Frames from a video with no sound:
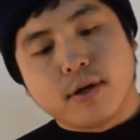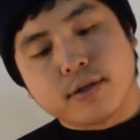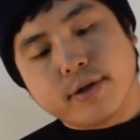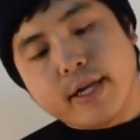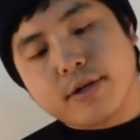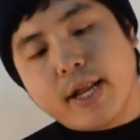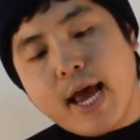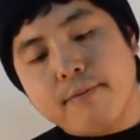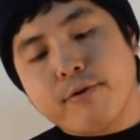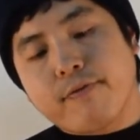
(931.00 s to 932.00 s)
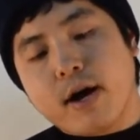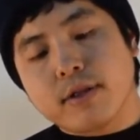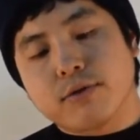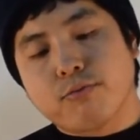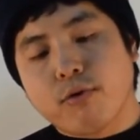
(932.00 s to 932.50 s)
So in the NAB, we found
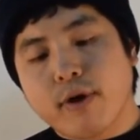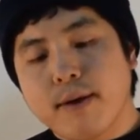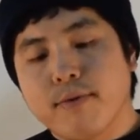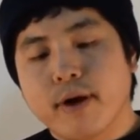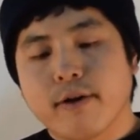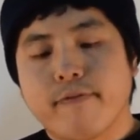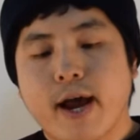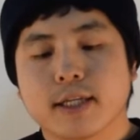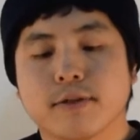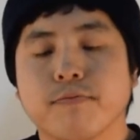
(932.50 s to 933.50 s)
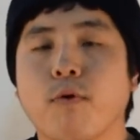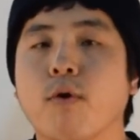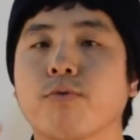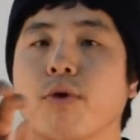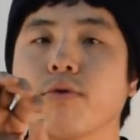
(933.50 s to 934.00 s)
that row hammering affects
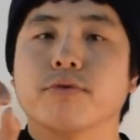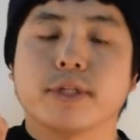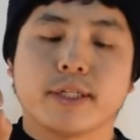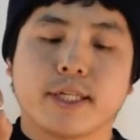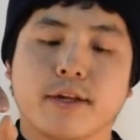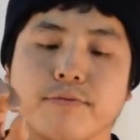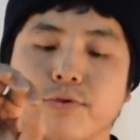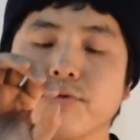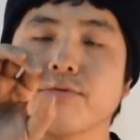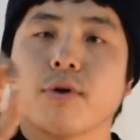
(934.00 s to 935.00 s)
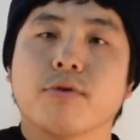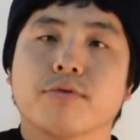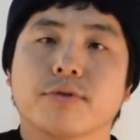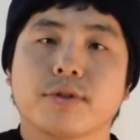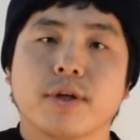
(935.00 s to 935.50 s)
4 rows instead of 2
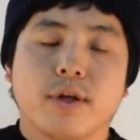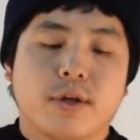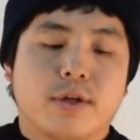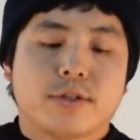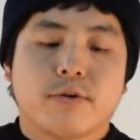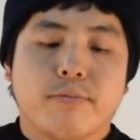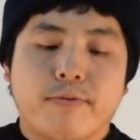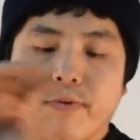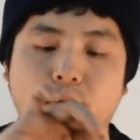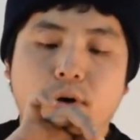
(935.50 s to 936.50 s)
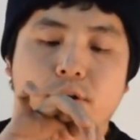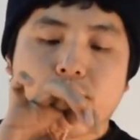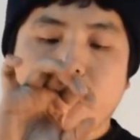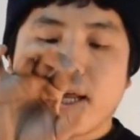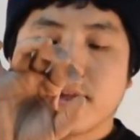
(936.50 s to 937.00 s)
rows. So before you
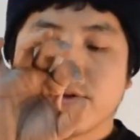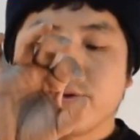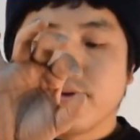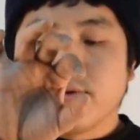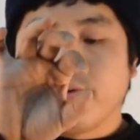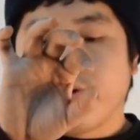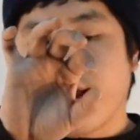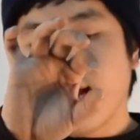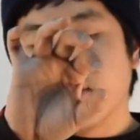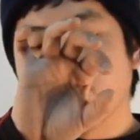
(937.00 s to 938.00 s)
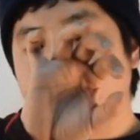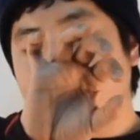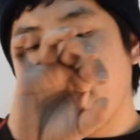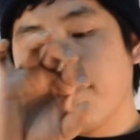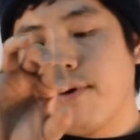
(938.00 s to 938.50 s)
had row
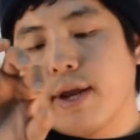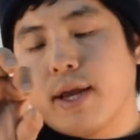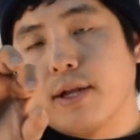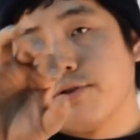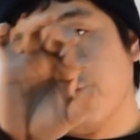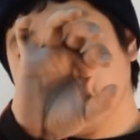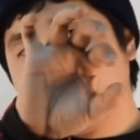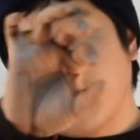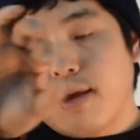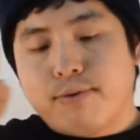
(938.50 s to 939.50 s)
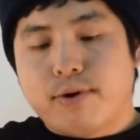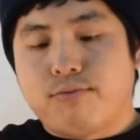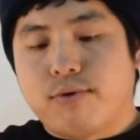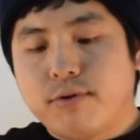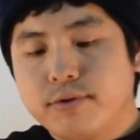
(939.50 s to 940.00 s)
hammering in 2 neighboring
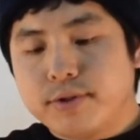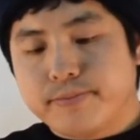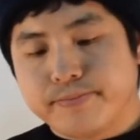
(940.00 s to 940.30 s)
rows.